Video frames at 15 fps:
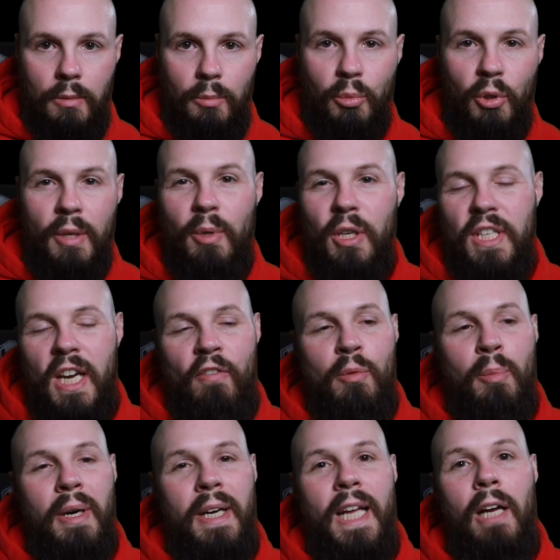Pretty much
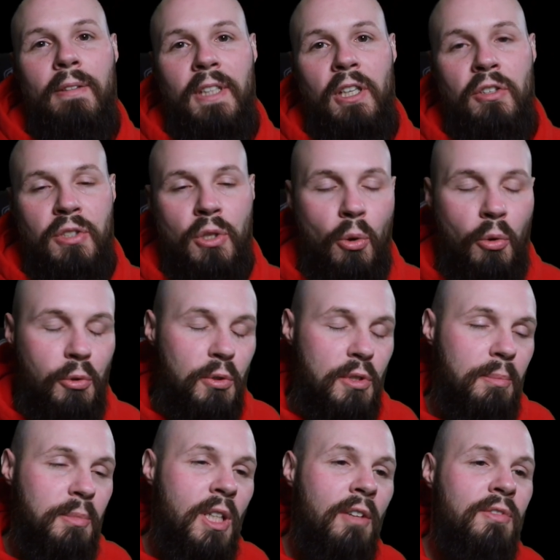everybody out there is going through
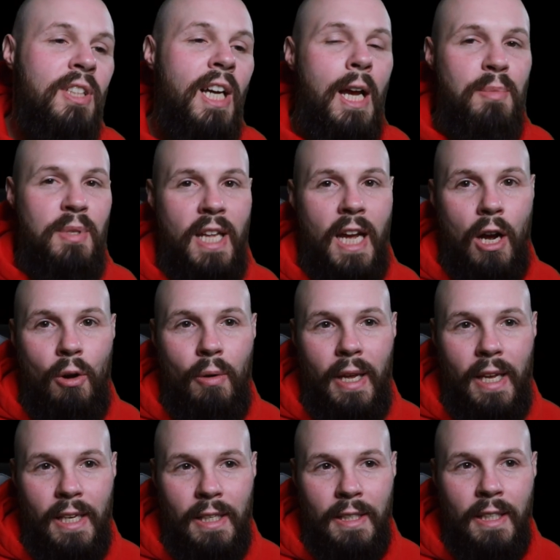some tough times now,
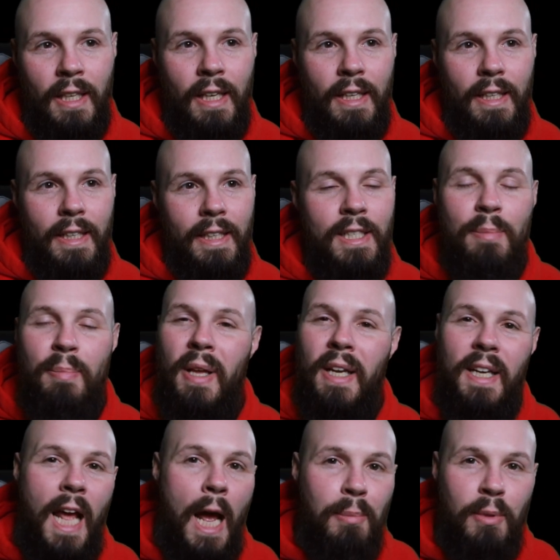and
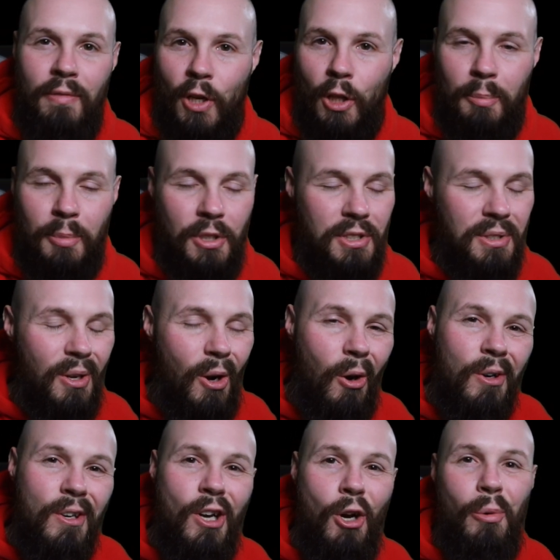independent app developers are
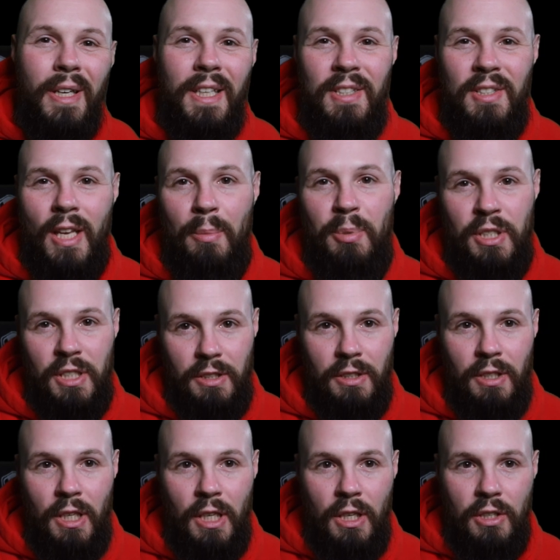no exception.
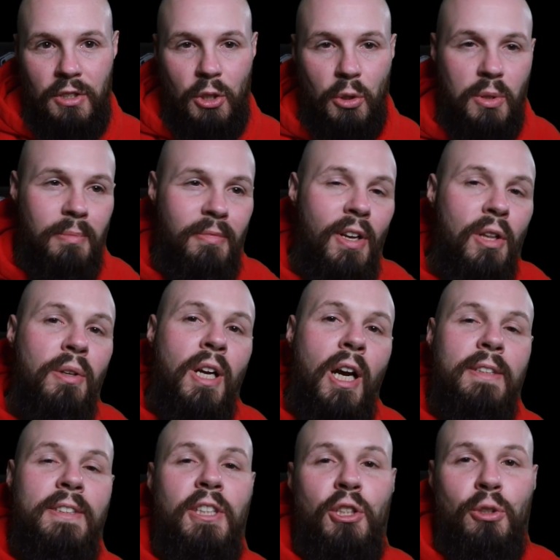So, some fellow
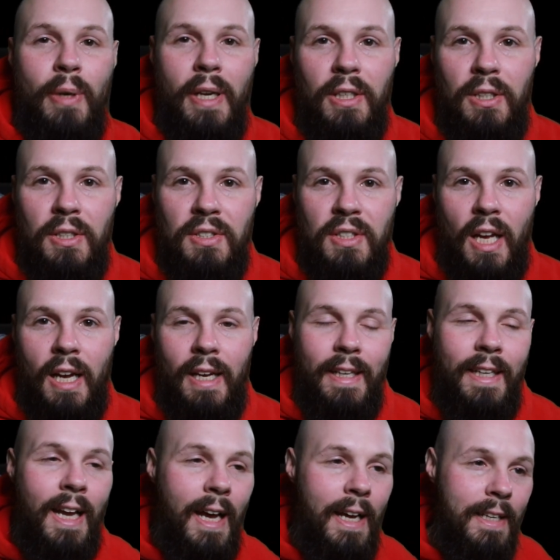content creators uh,
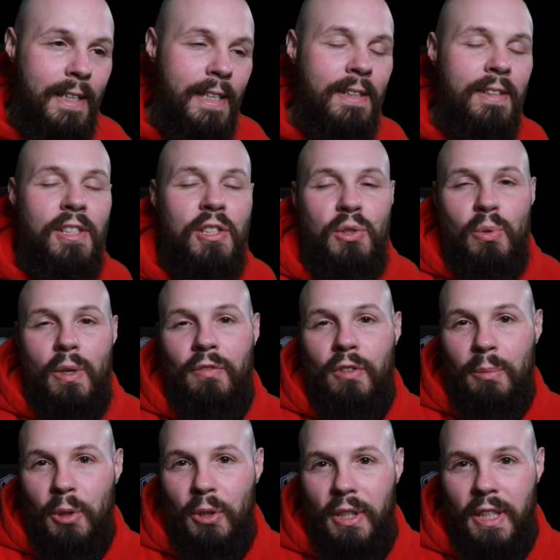and I in the Swift
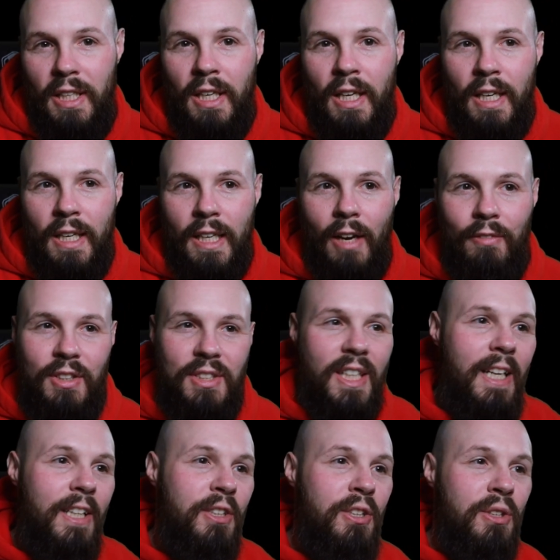community have
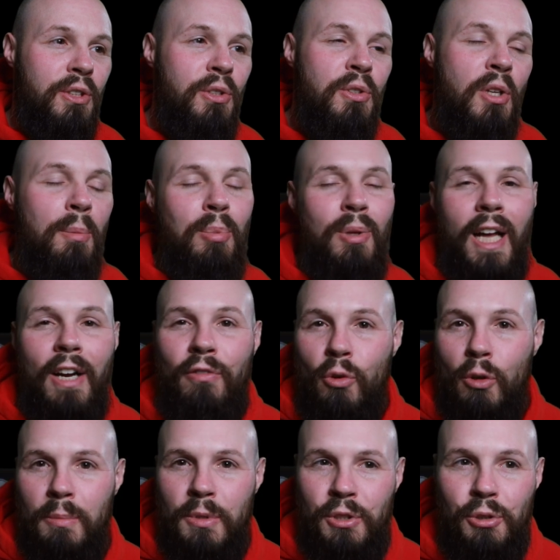decided to use our
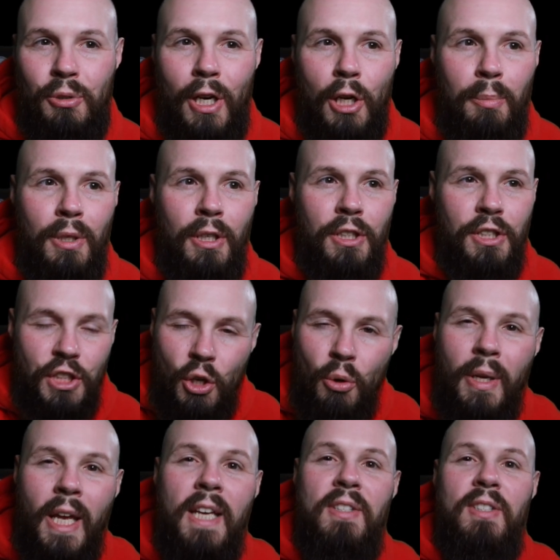platforms to help
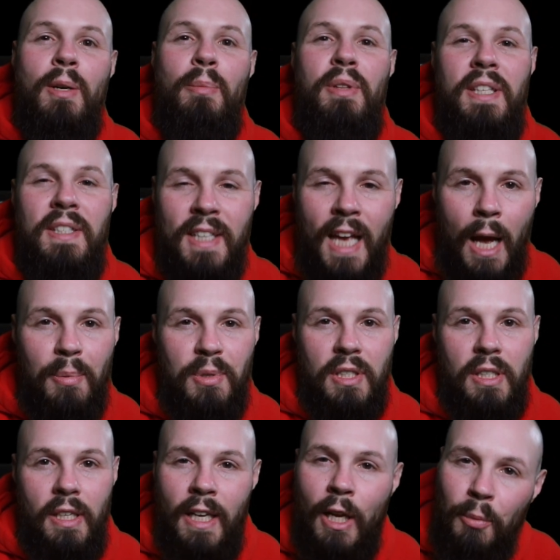showcase some of these apps
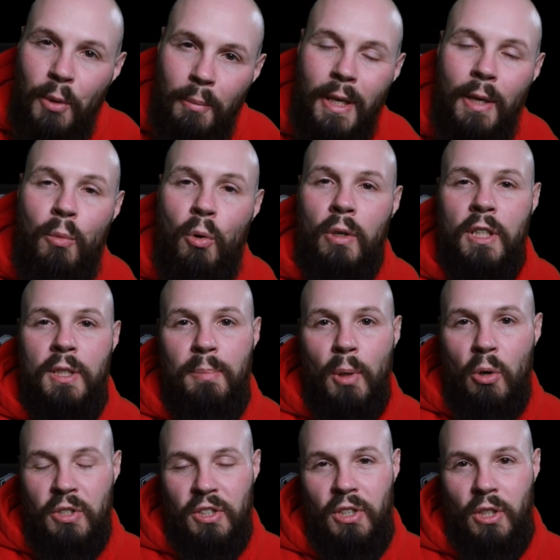and help them get more
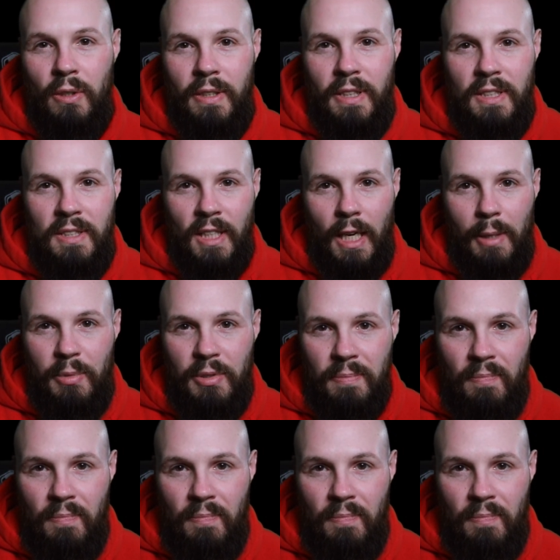exposure during these times.